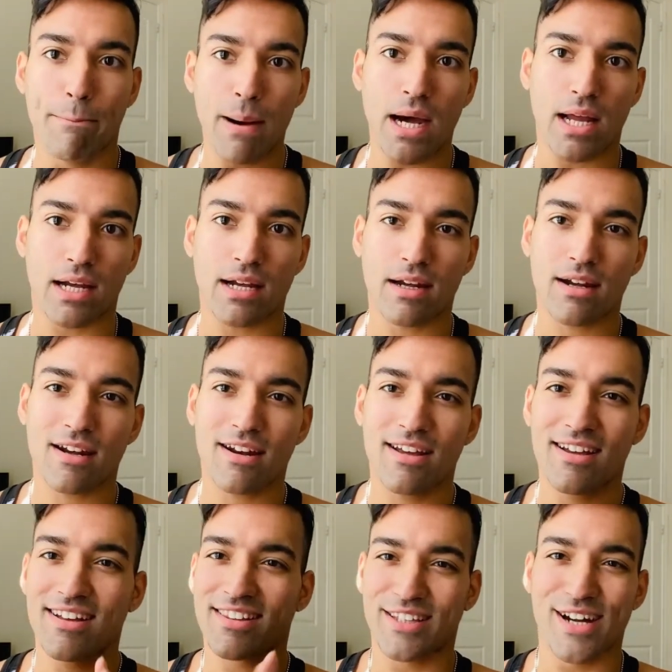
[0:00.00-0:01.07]
But
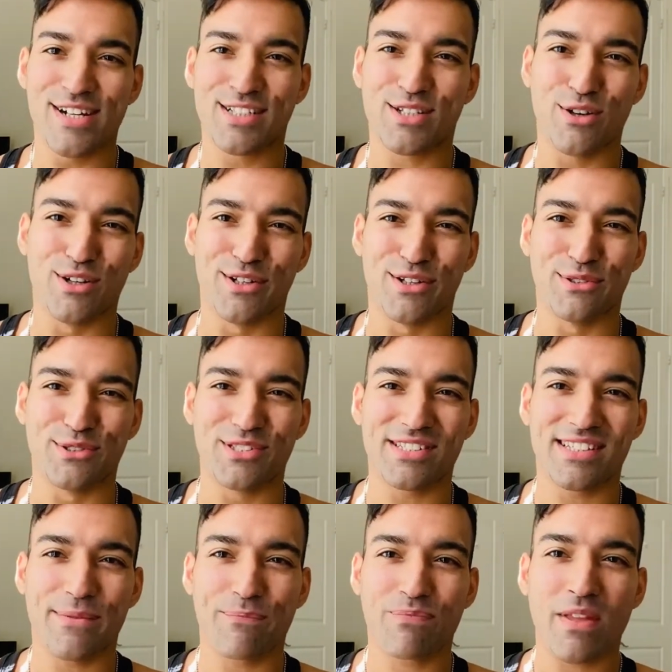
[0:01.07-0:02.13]
there is good
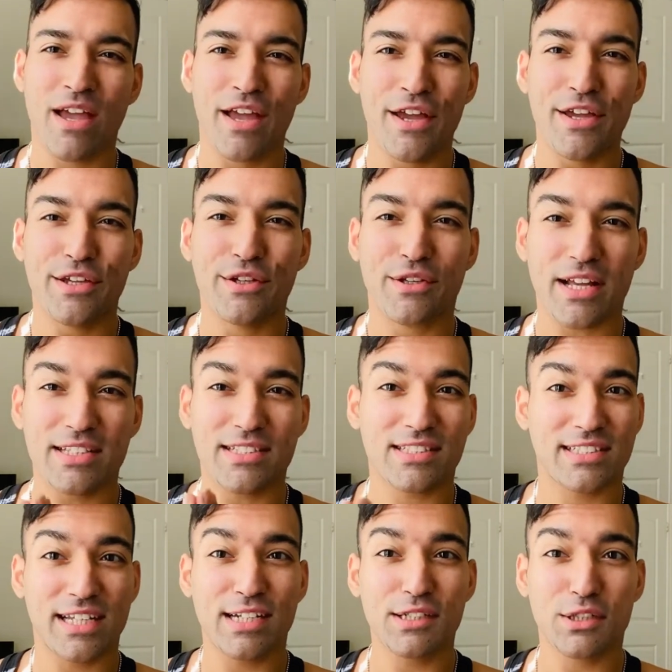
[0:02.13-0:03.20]
news. You can
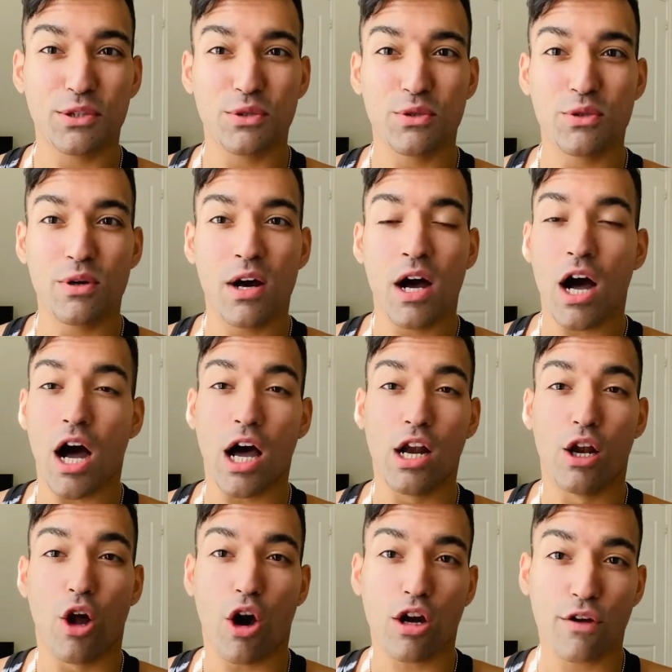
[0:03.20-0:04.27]
still do a
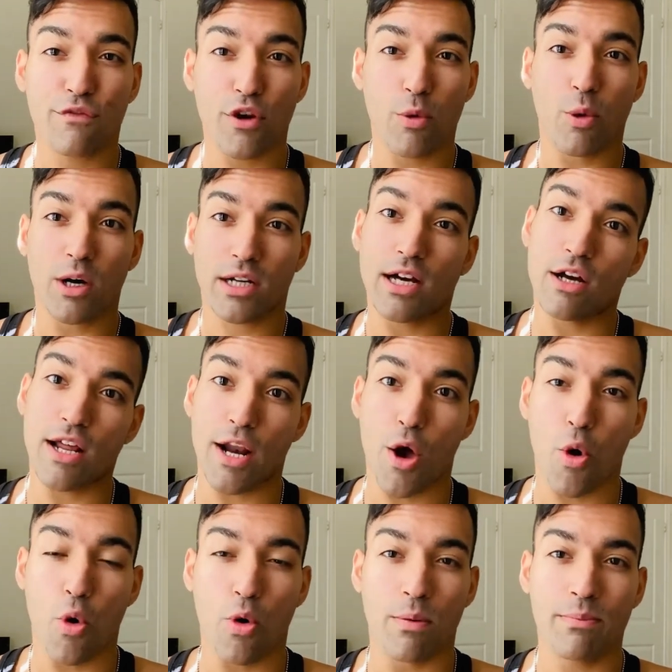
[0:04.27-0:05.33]
lot of your workout at
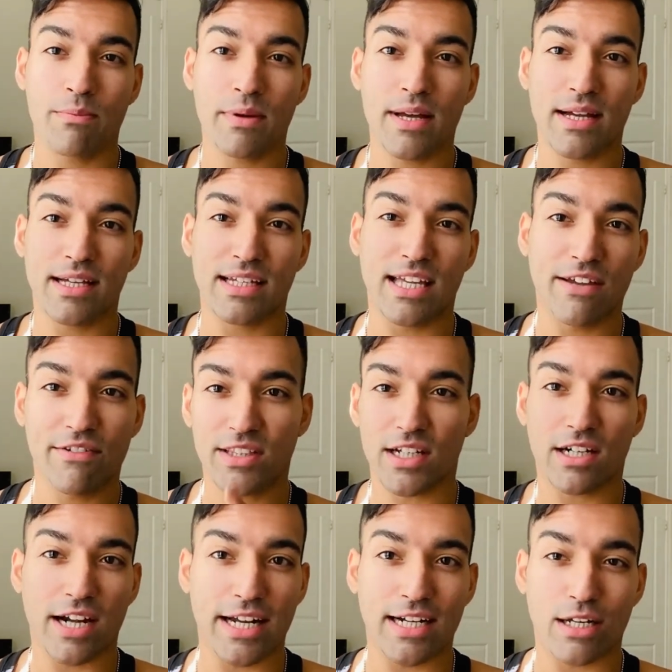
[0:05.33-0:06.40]
home given
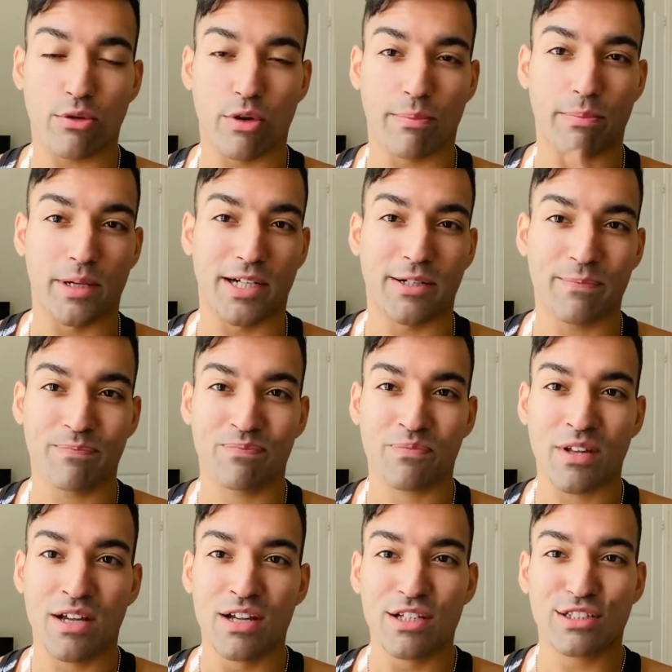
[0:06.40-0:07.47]
the right equipment.
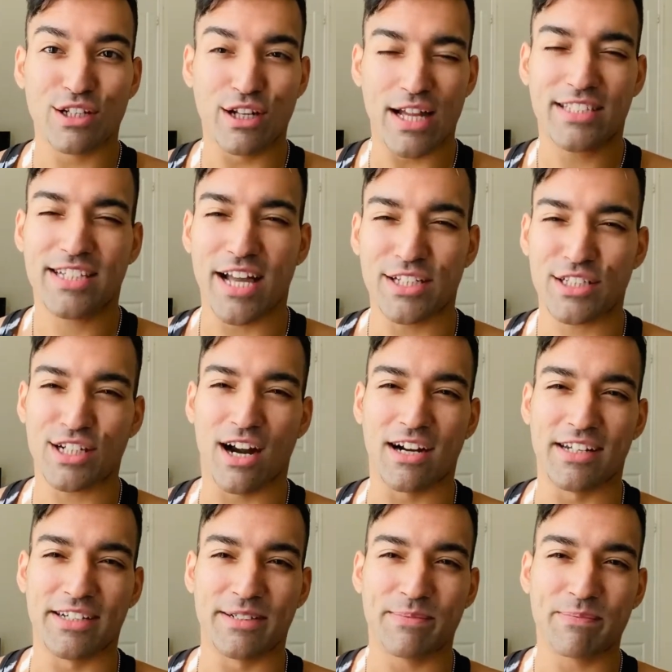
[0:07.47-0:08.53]
So let's get
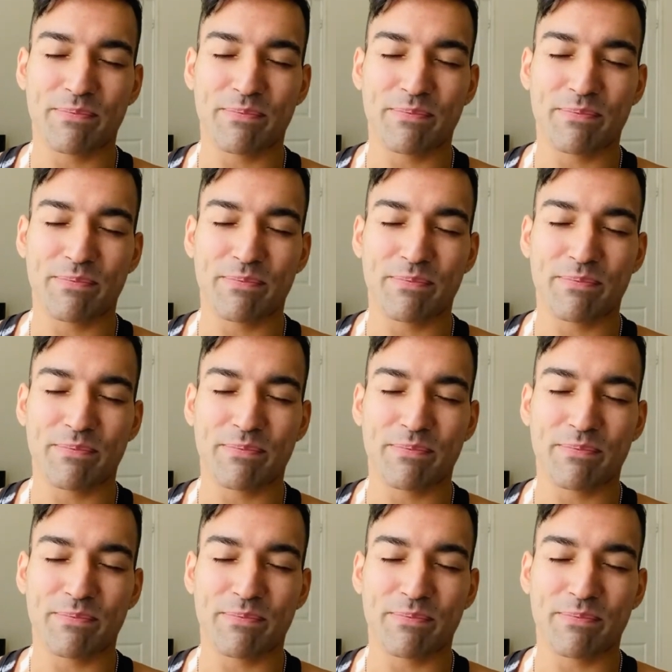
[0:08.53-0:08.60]
started.